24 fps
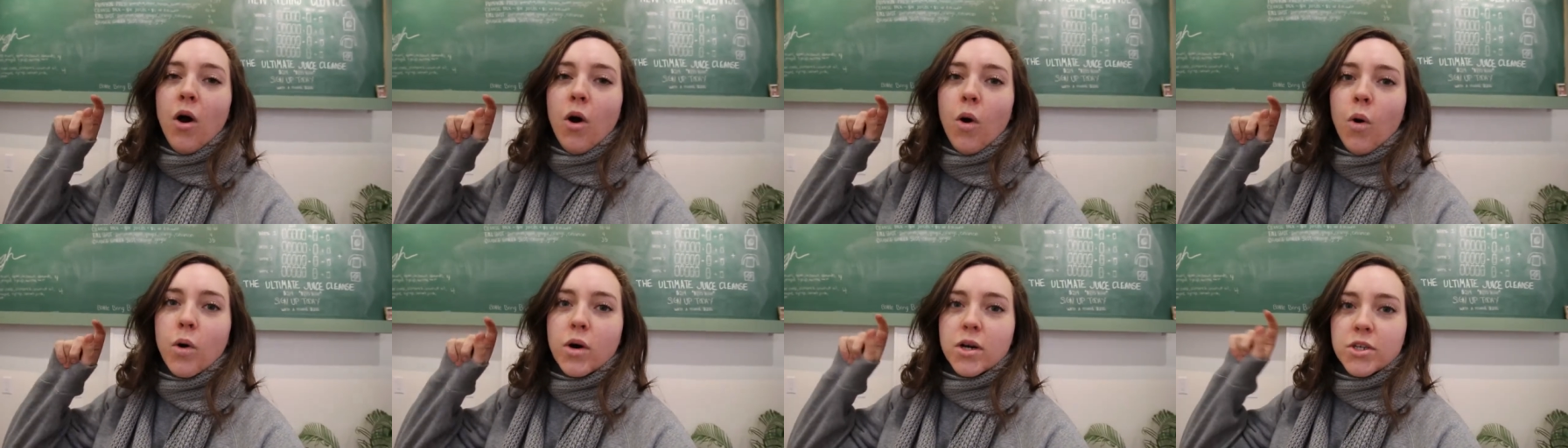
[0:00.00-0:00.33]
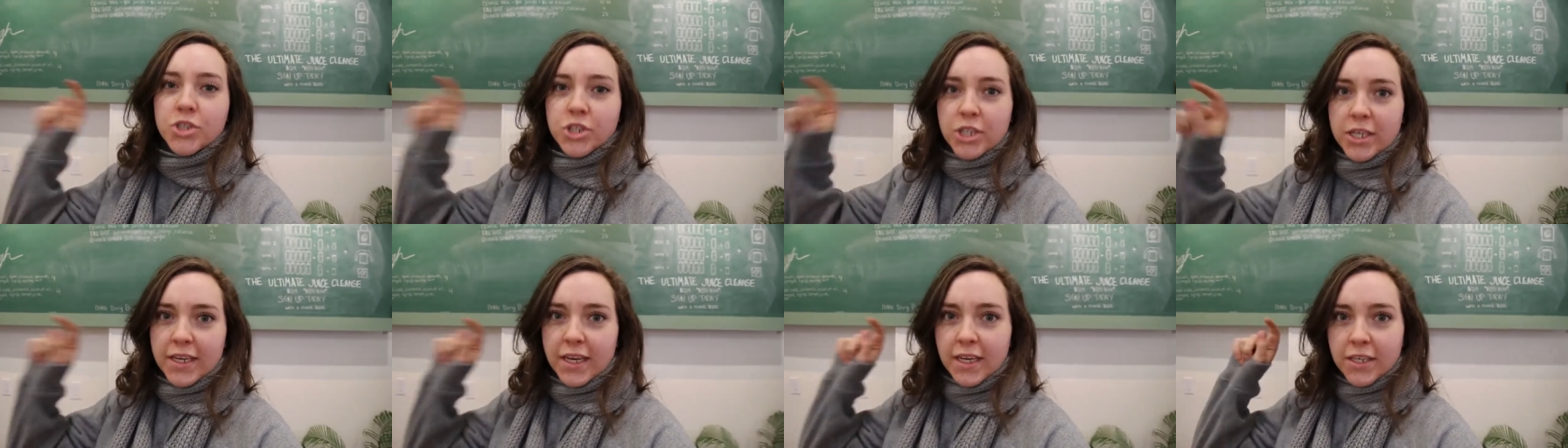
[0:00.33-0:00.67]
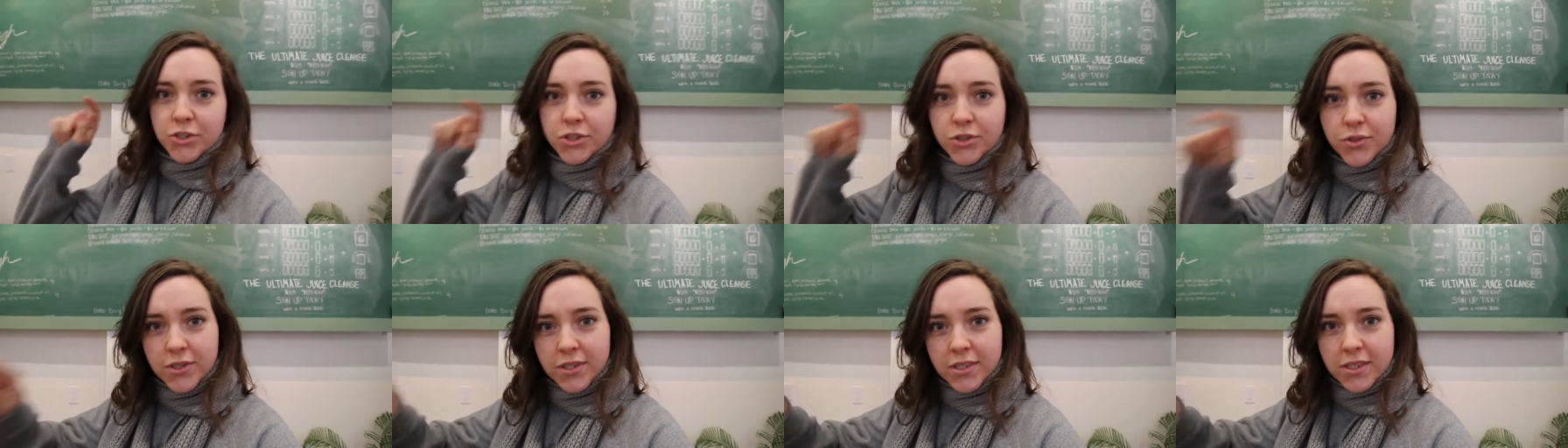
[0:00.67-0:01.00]
or
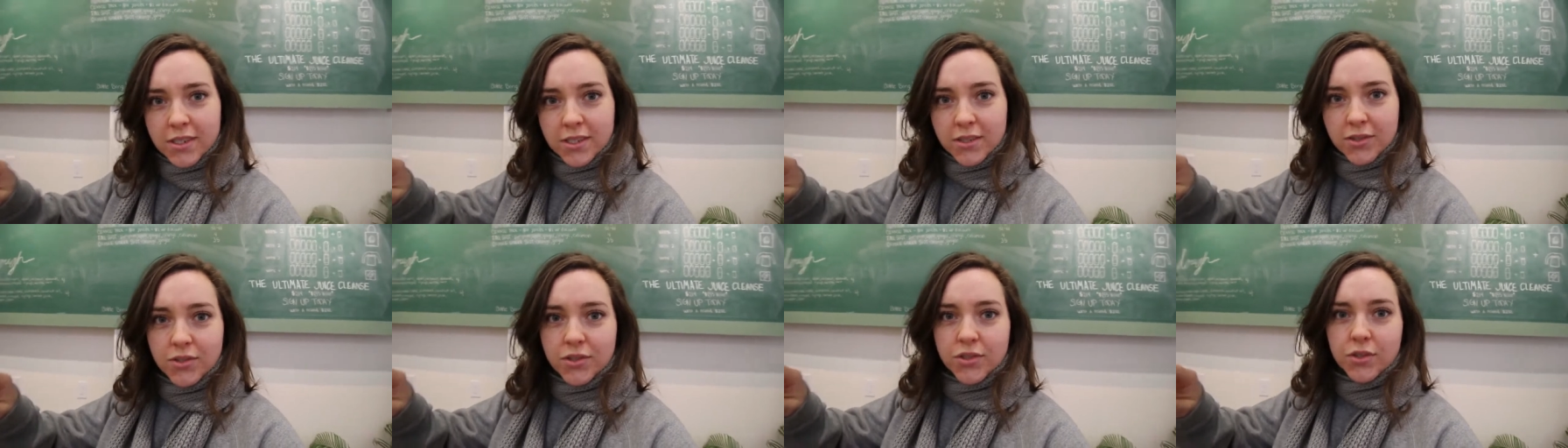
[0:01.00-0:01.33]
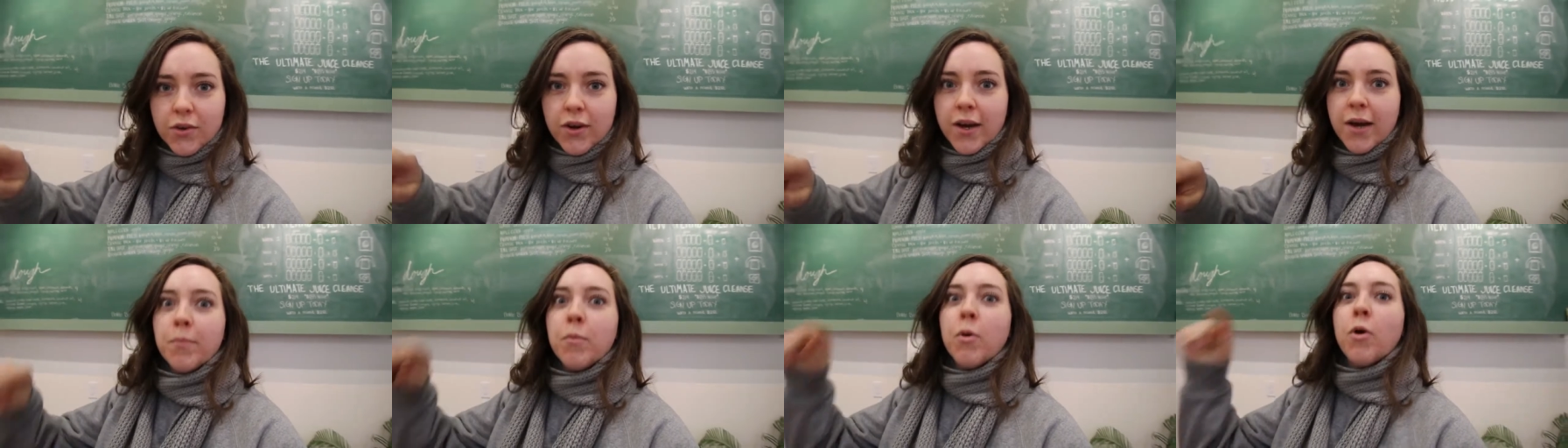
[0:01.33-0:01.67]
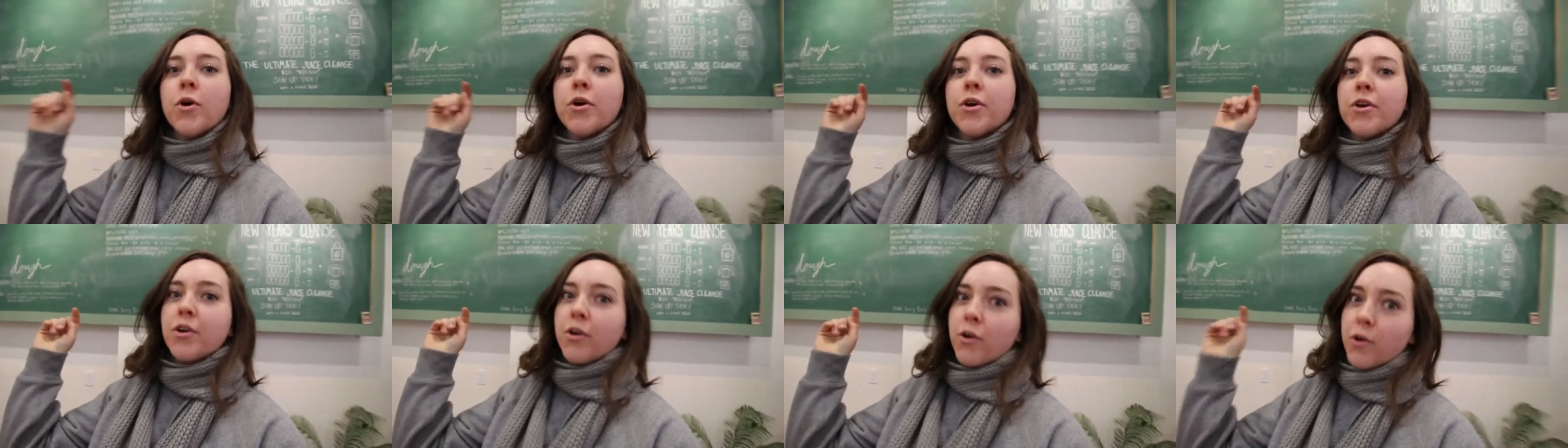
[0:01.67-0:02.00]
JK Juice's Instagram,
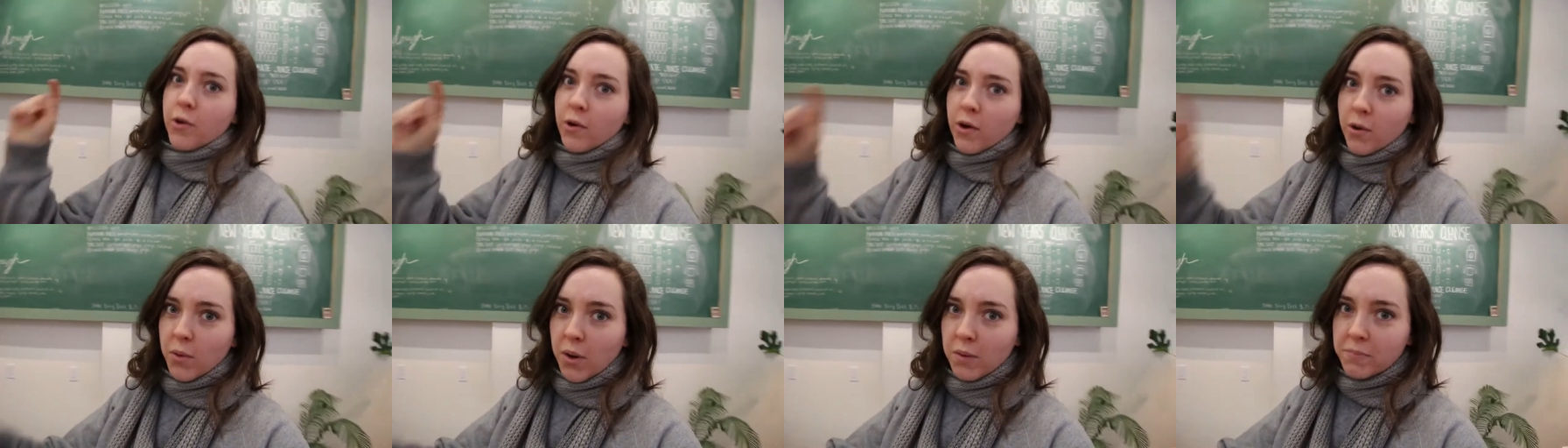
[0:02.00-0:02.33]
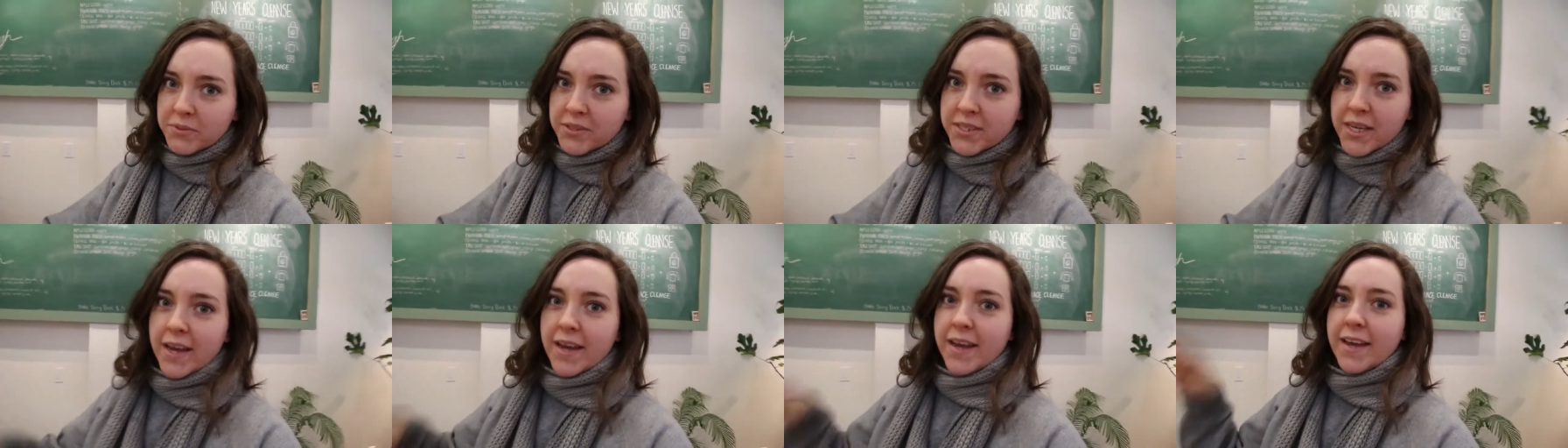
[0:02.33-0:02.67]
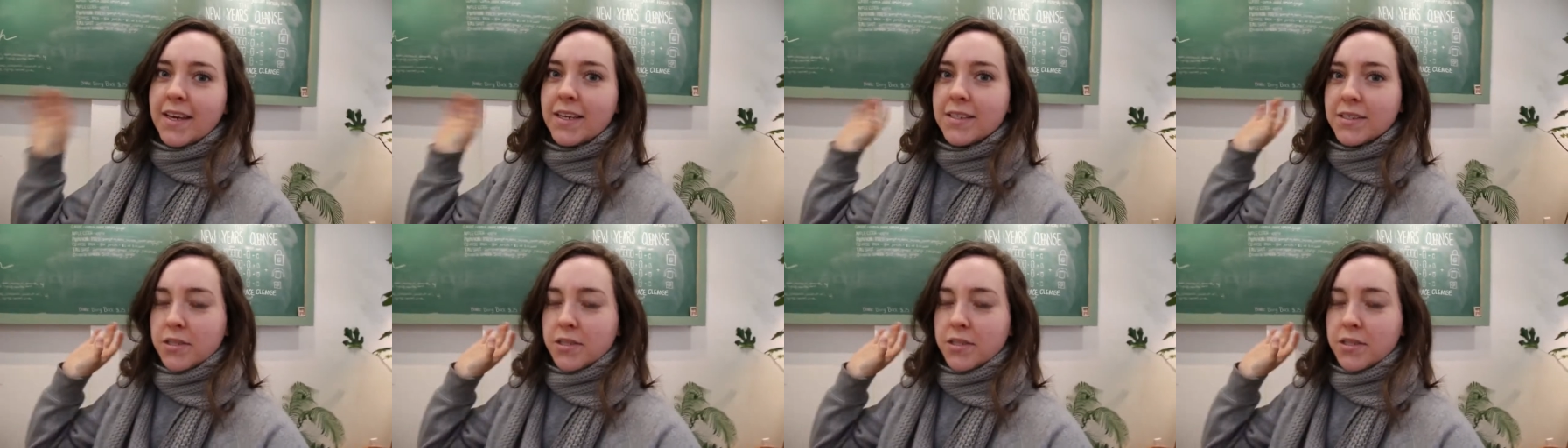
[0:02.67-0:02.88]
or you can go to our website.